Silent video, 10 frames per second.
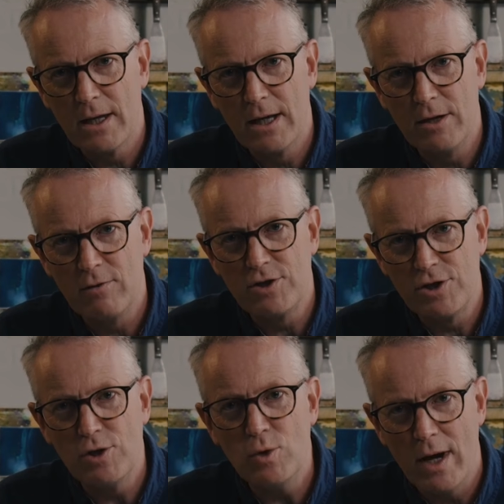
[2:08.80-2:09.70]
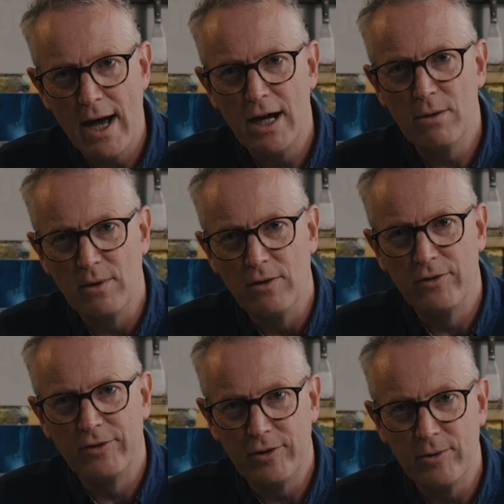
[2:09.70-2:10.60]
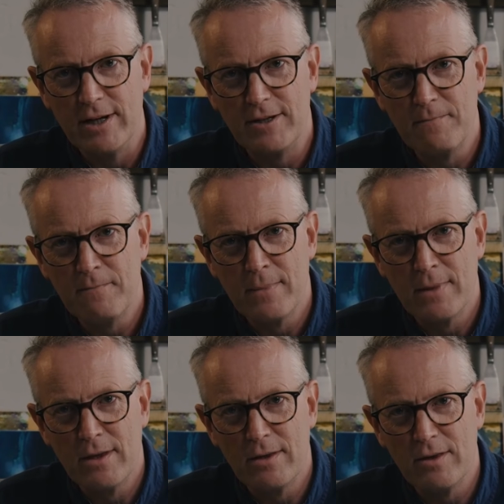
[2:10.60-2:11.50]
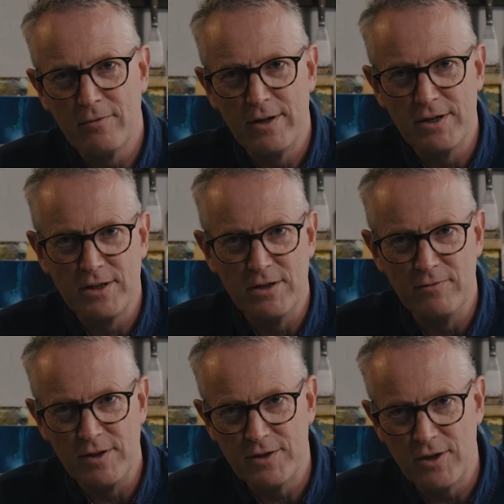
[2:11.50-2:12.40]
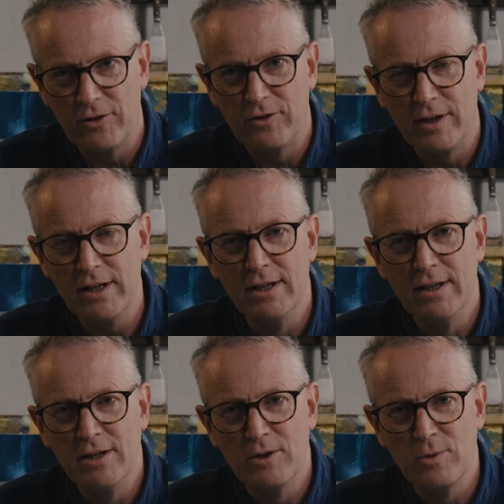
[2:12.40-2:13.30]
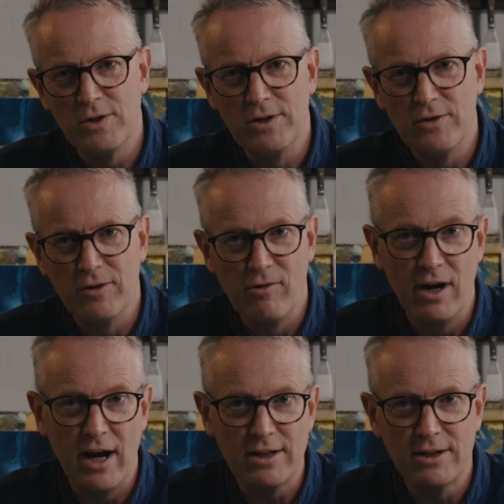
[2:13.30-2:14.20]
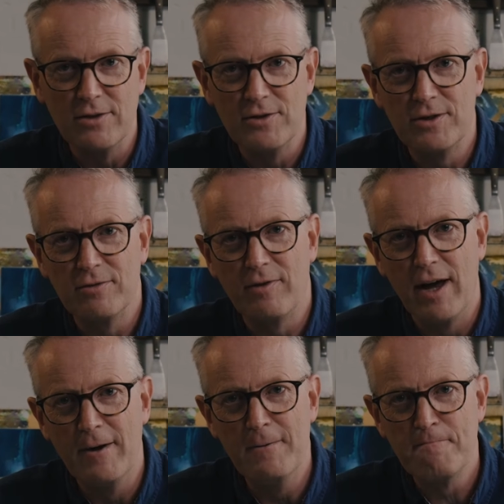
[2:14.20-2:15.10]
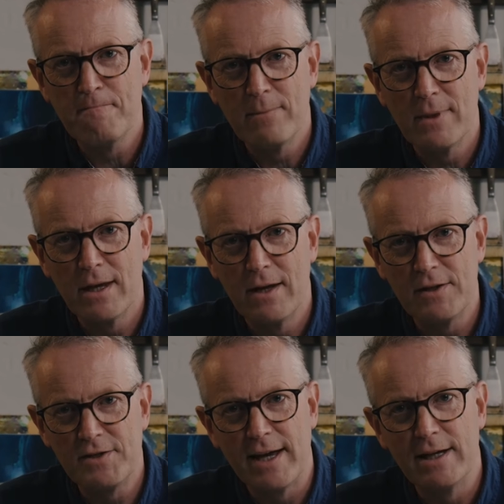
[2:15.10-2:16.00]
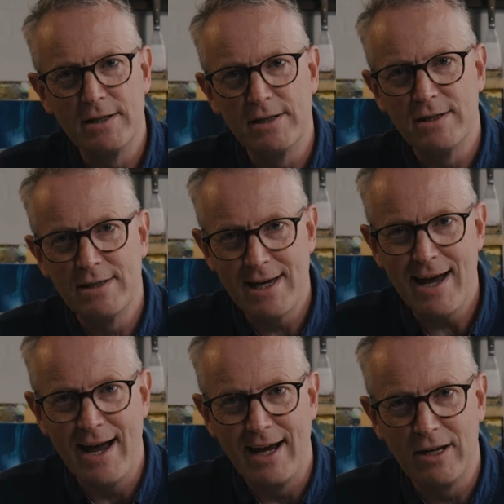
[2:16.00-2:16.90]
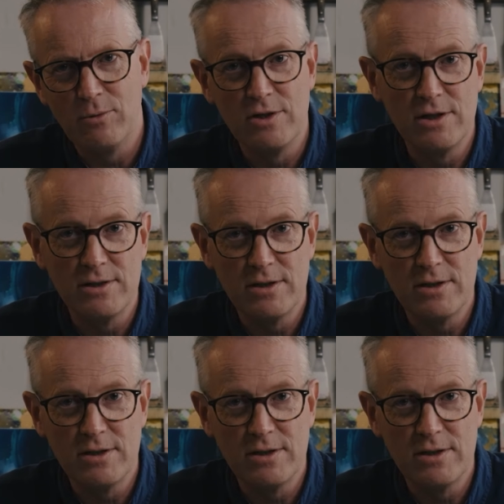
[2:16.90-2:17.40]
And there are two elements to it. The first is viscosity, which is the reluctance to flow. And the second is tack, which is